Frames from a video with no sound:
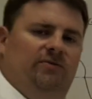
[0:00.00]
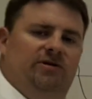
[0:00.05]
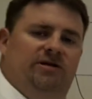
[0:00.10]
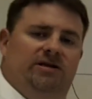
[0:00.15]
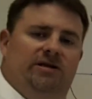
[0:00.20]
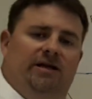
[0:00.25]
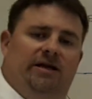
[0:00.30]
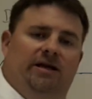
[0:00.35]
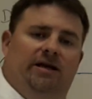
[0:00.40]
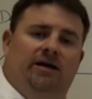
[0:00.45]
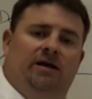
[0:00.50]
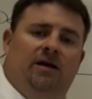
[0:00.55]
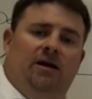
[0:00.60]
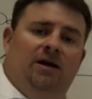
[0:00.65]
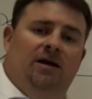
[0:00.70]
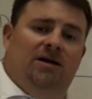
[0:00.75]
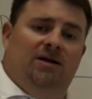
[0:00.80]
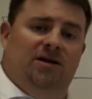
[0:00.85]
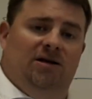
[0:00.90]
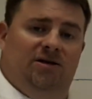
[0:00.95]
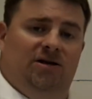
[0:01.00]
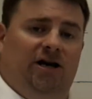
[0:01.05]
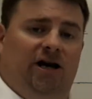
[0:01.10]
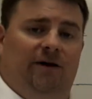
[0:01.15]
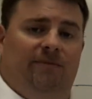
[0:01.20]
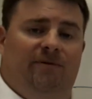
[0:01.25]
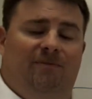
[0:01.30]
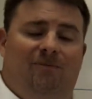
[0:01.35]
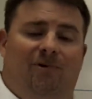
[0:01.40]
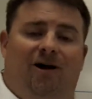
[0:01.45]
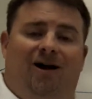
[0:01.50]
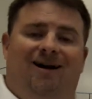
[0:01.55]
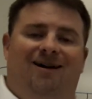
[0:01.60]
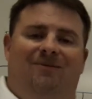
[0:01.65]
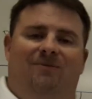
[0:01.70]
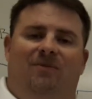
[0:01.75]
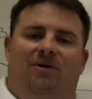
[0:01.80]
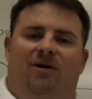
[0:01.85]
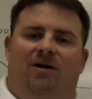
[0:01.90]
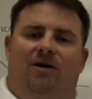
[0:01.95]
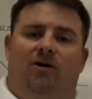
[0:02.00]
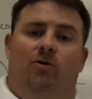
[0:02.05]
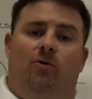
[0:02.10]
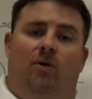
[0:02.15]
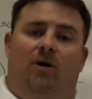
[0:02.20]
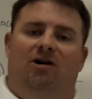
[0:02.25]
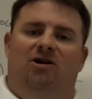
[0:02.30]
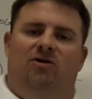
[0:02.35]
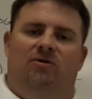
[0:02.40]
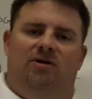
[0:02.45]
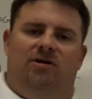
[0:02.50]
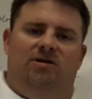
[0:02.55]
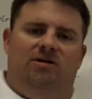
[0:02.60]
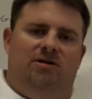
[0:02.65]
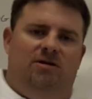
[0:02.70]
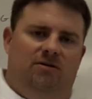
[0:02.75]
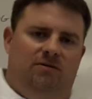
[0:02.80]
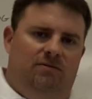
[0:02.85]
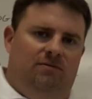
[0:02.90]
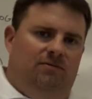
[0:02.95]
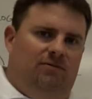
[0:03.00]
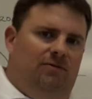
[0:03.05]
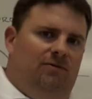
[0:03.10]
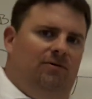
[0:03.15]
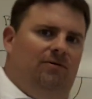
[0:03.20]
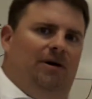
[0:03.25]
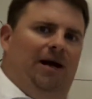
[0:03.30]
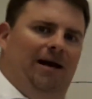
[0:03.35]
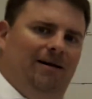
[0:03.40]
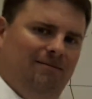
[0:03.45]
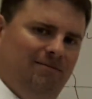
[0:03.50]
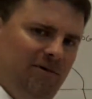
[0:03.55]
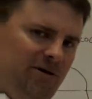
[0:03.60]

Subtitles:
with seeing, the top and bottom quadrants or